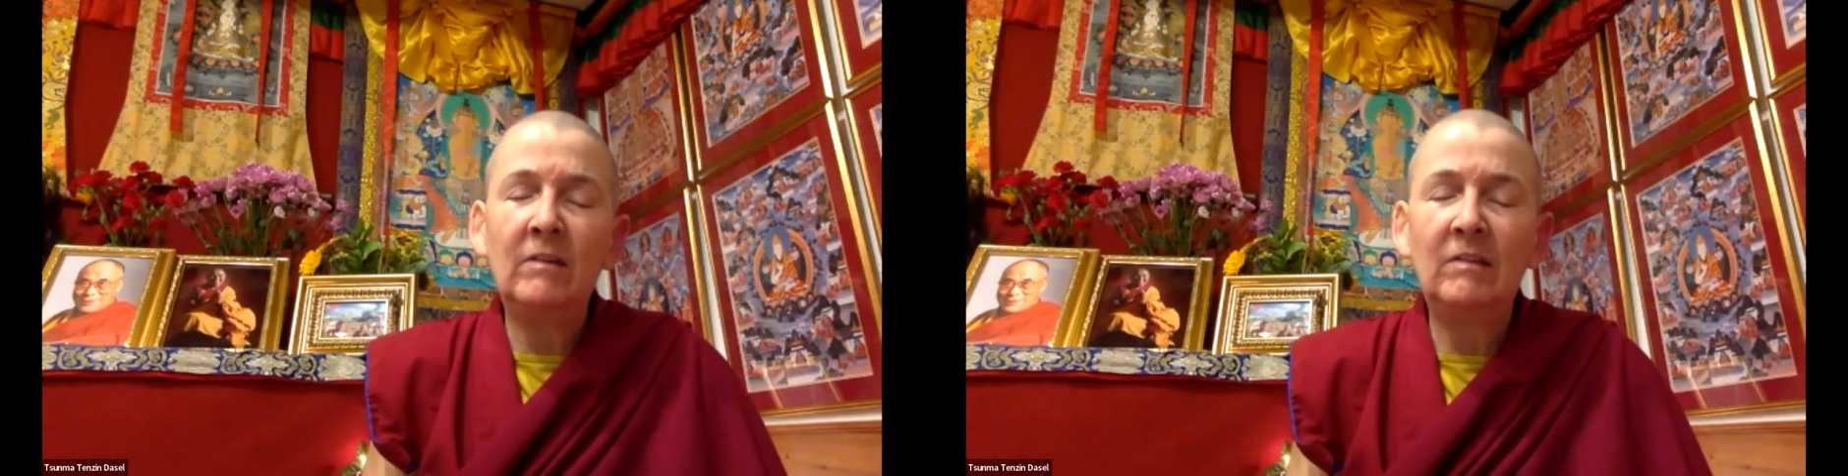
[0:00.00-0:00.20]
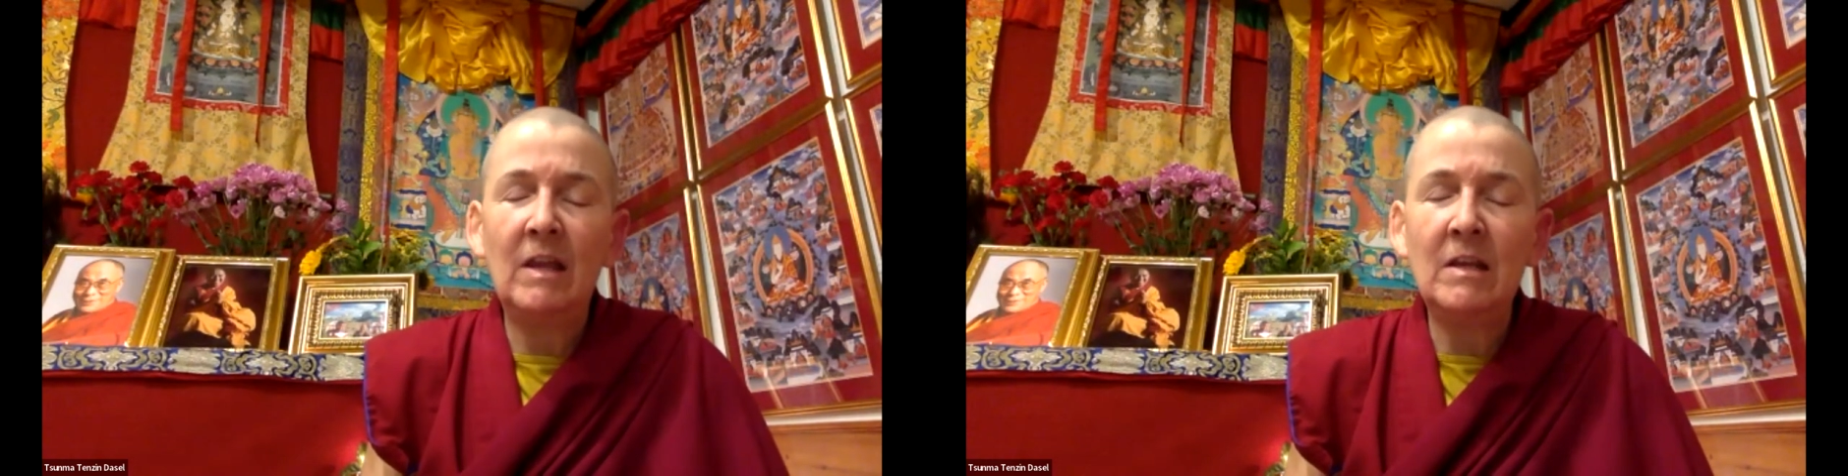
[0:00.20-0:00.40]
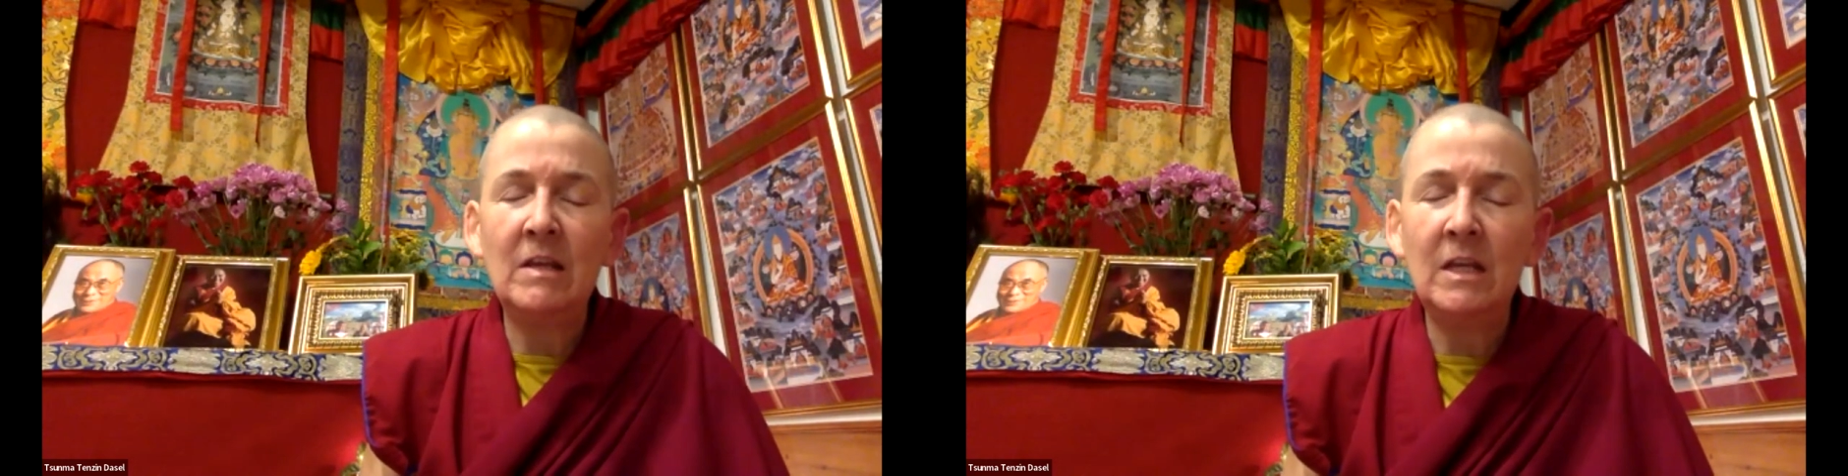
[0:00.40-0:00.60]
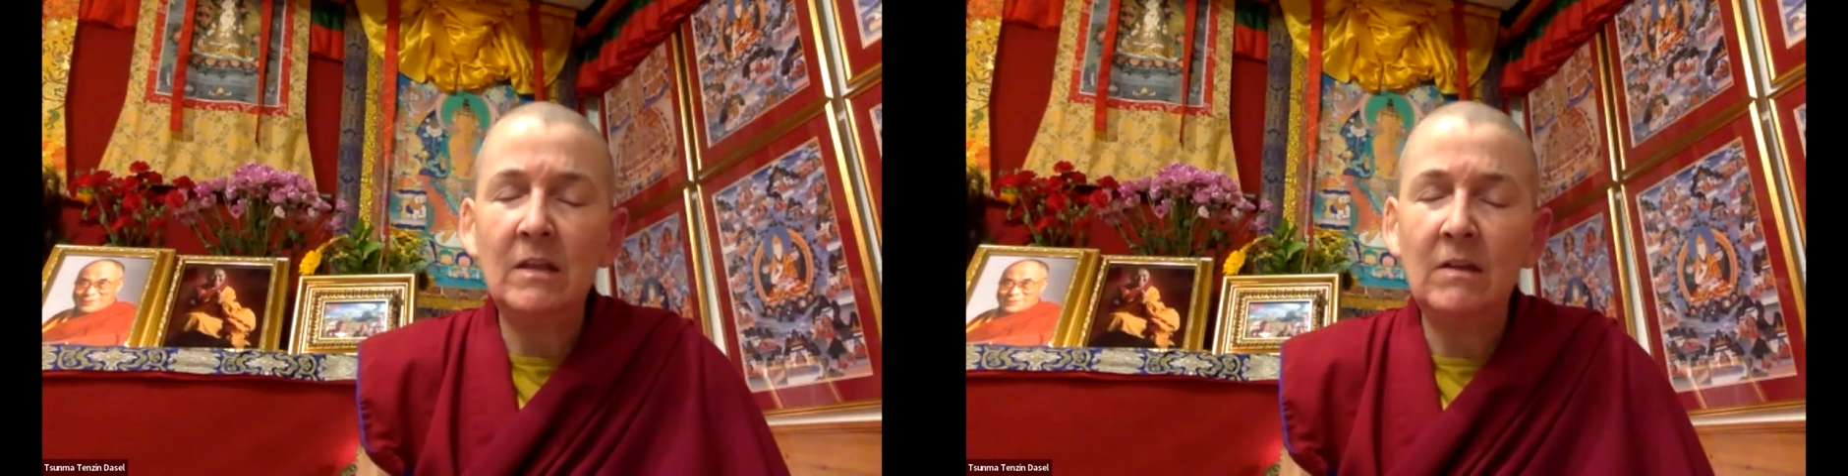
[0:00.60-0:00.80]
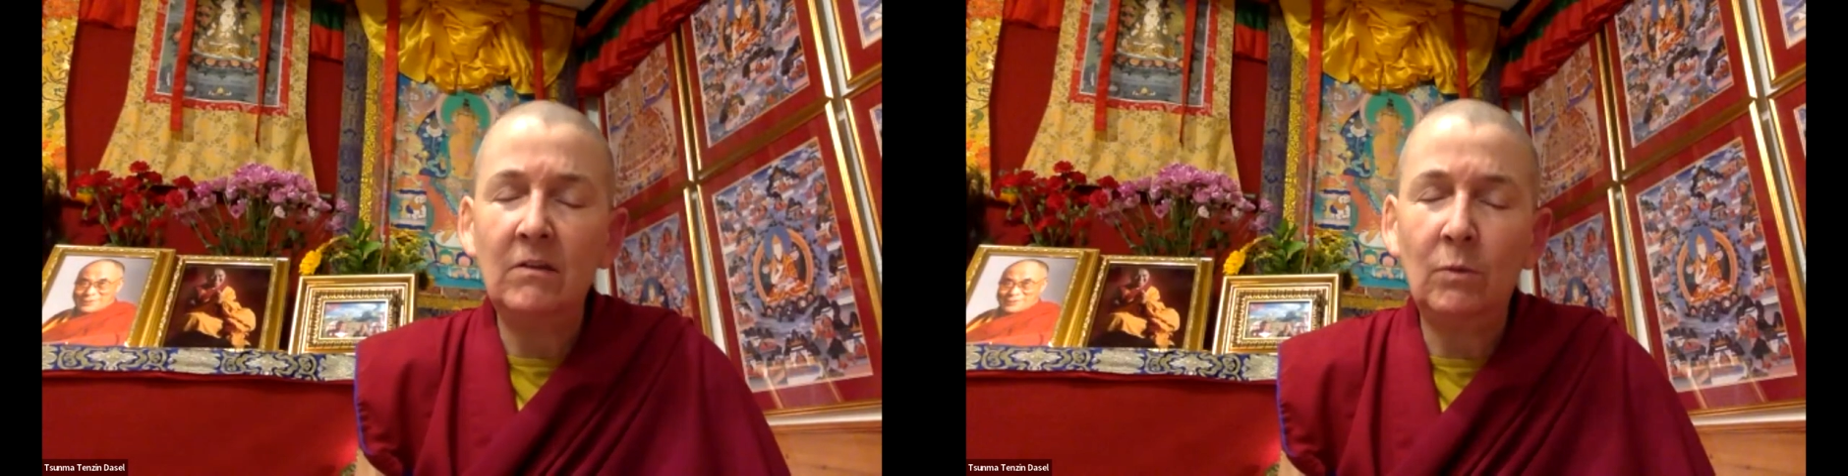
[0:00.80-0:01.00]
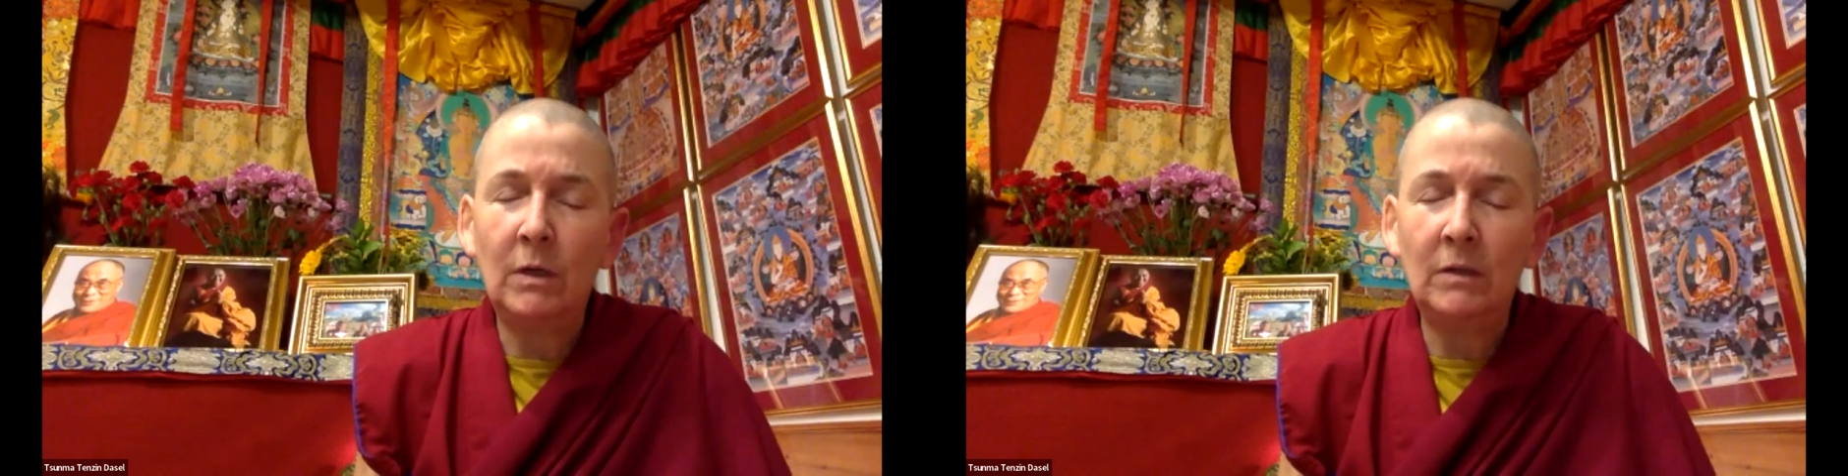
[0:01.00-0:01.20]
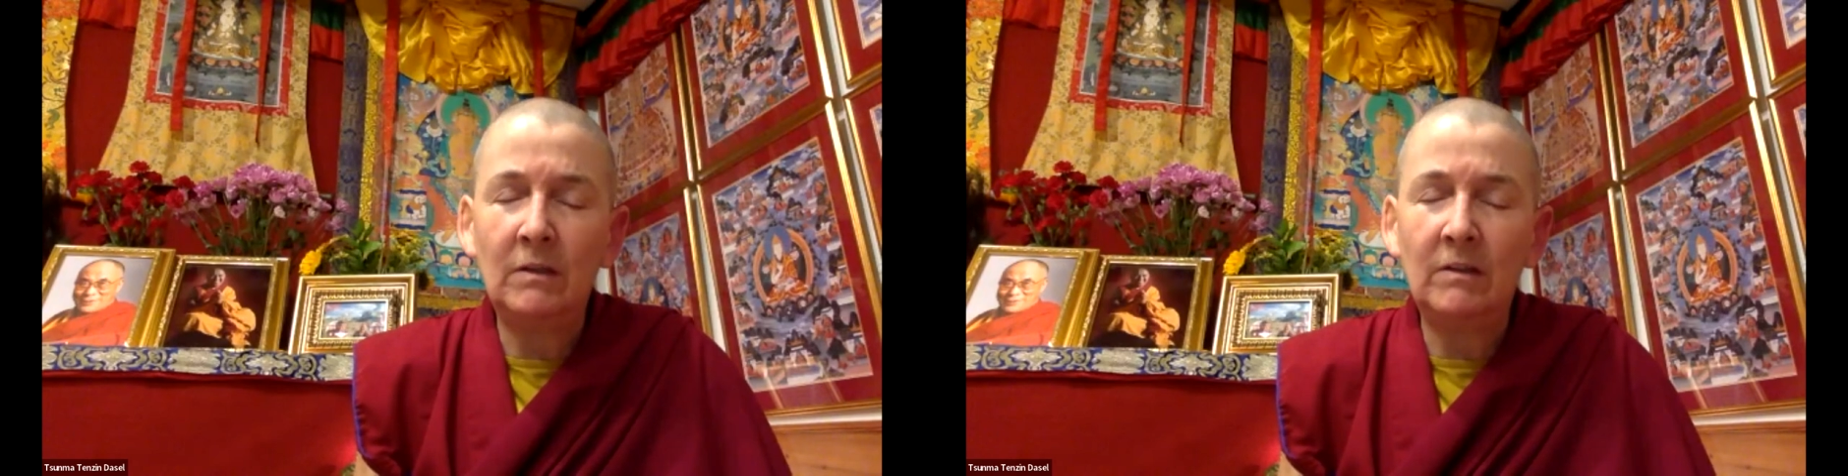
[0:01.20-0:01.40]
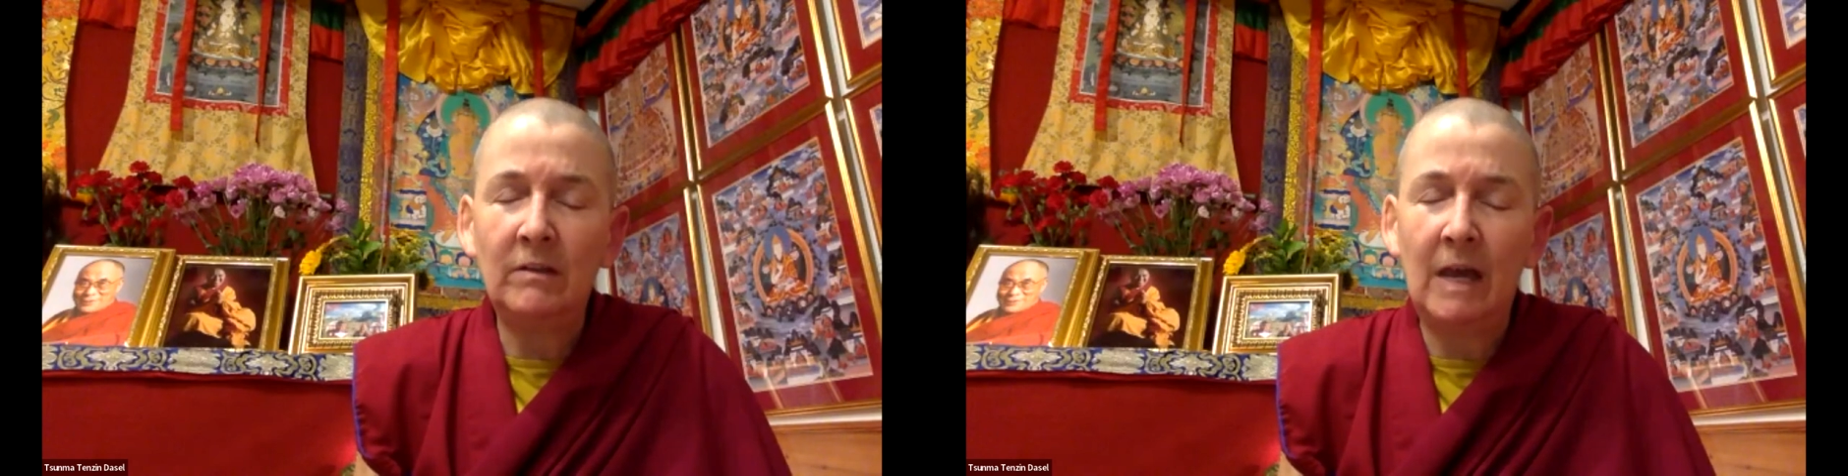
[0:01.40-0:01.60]
sending these
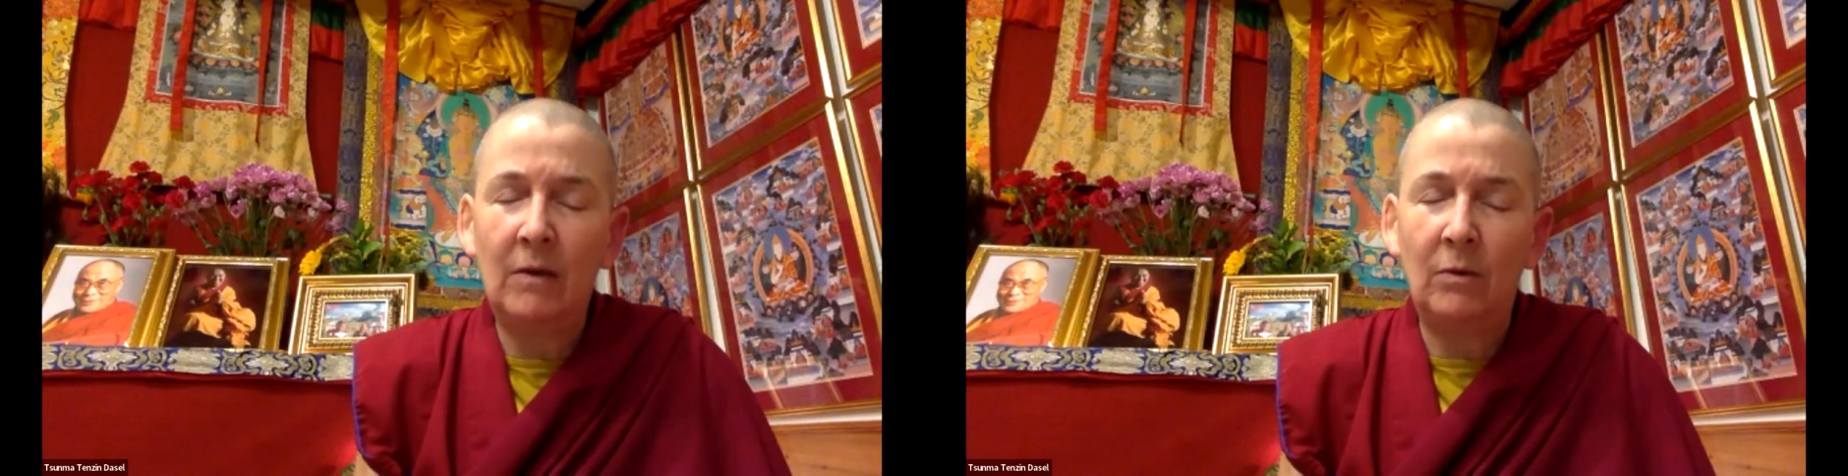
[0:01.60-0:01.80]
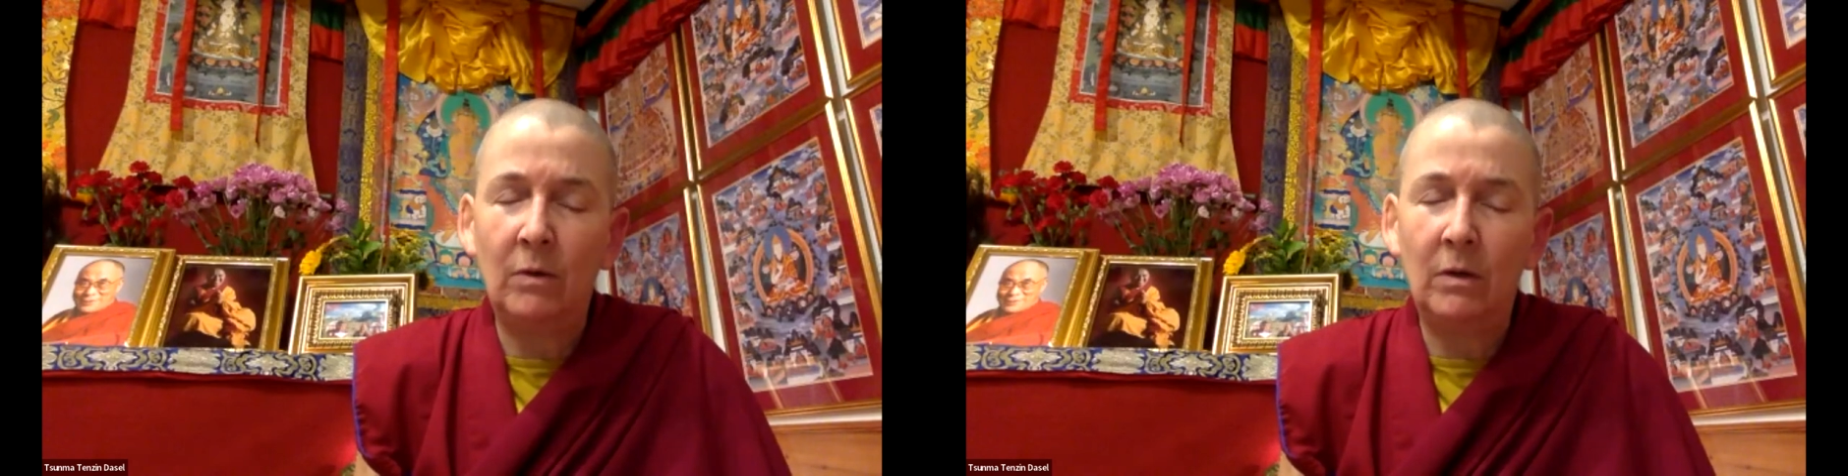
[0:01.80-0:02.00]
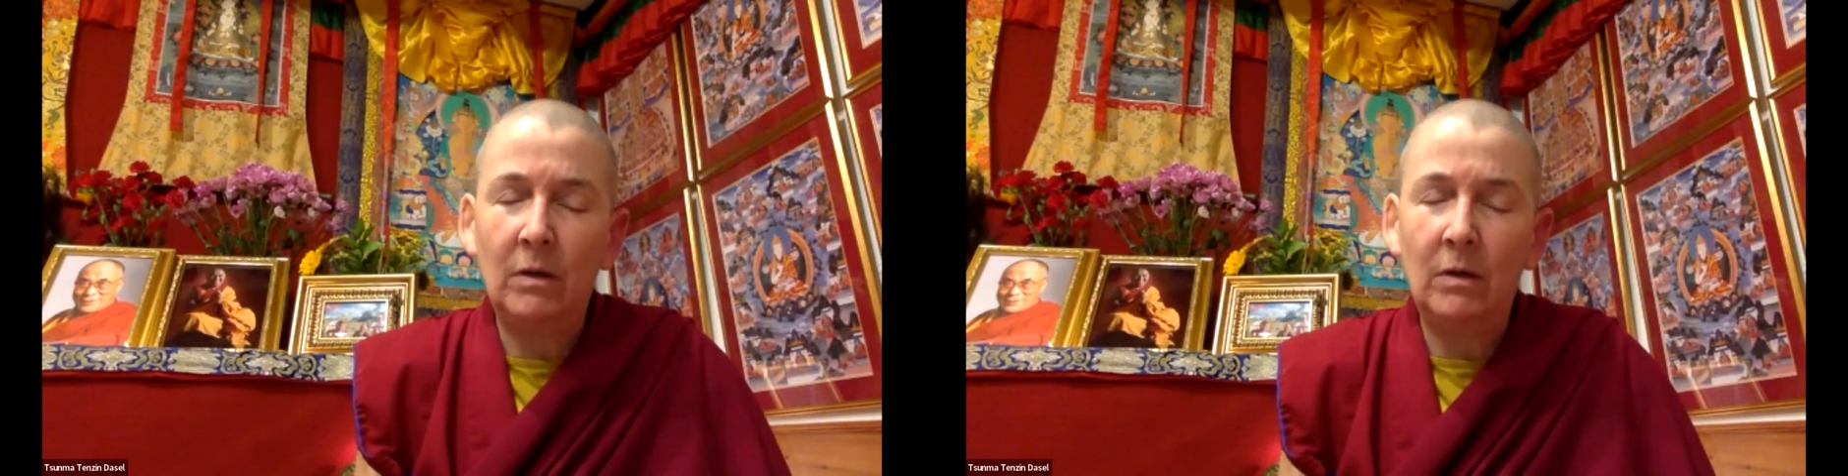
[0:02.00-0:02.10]
qualities out